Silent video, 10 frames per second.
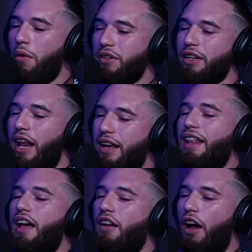What was it
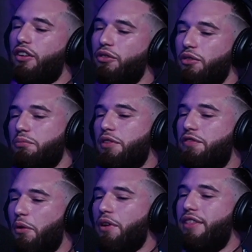like in that locker room
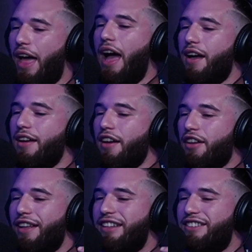before that?
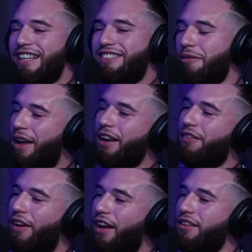It's it's the
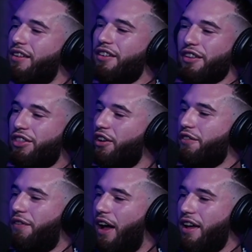main event, your
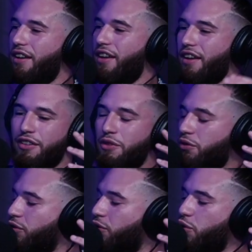third fight.
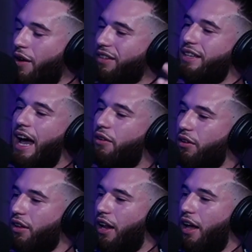You you have a
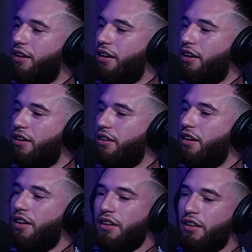title on the line here.